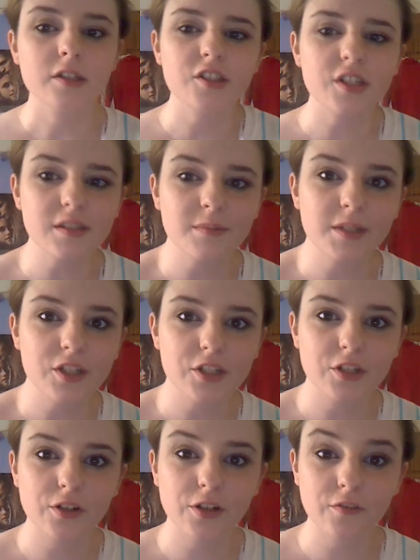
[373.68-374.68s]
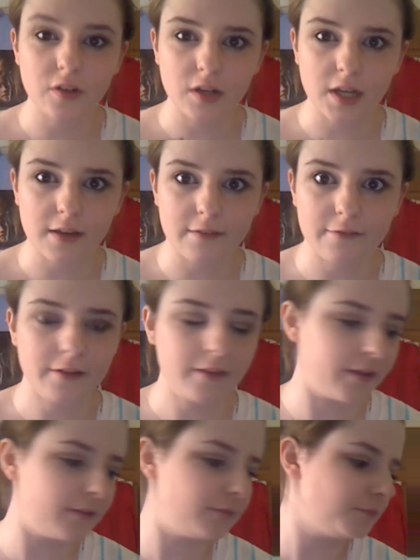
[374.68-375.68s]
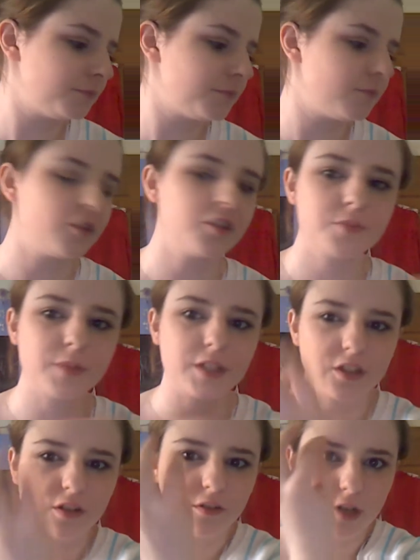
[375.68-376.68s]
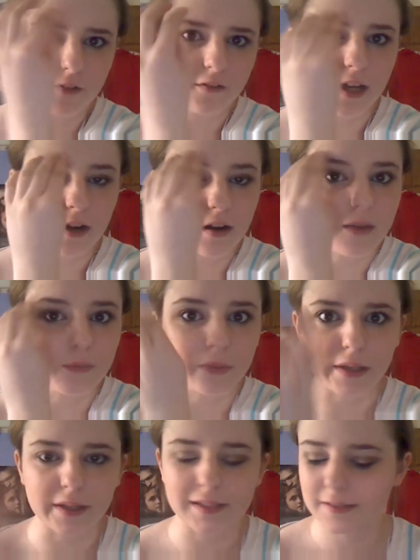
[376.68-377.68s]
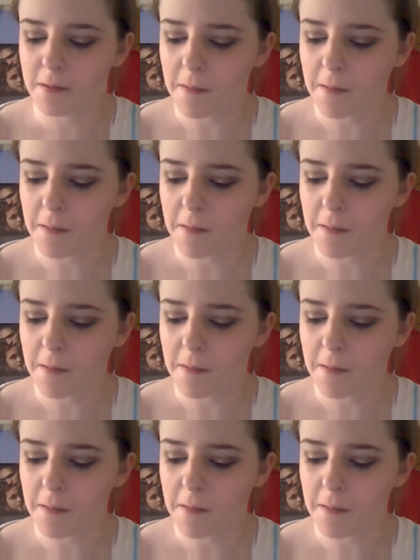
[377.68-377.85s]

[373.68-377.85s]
Just to make sure you've got everything. Just to make sure you've got every hair in place.